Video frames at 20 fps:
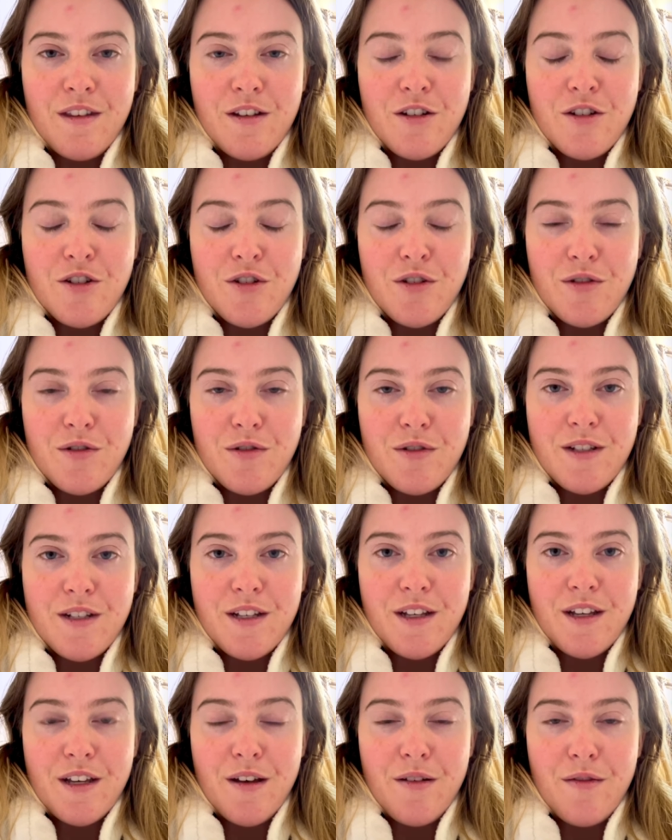choose to
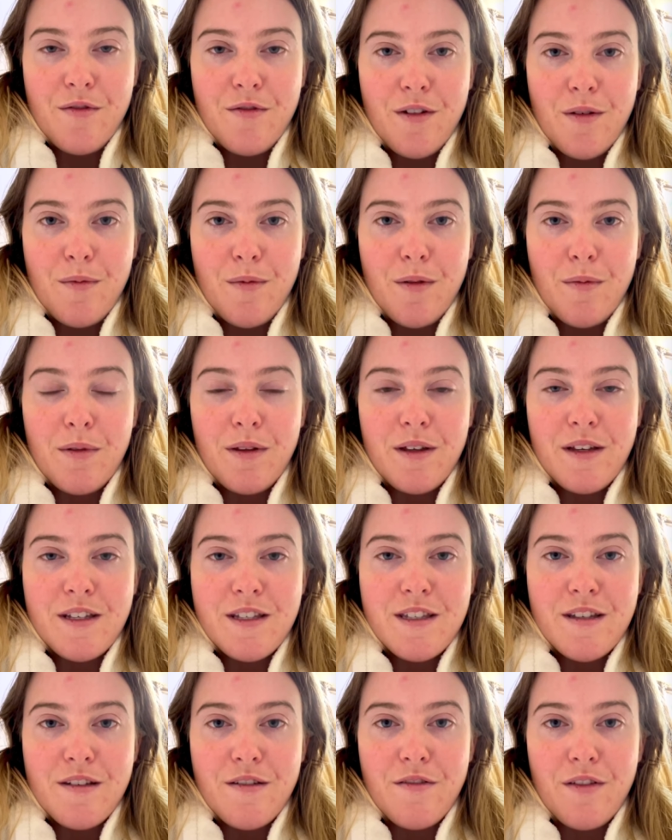come from a
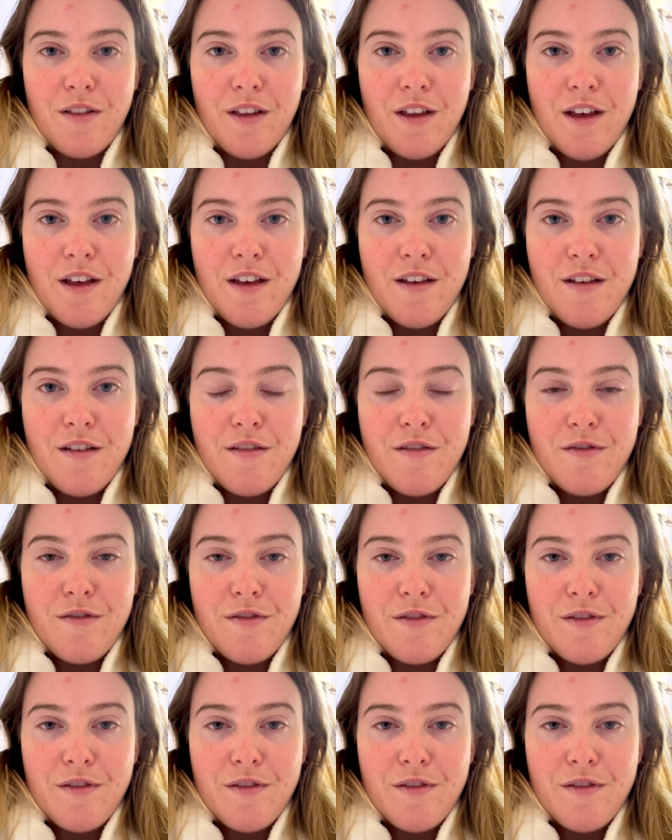place of love,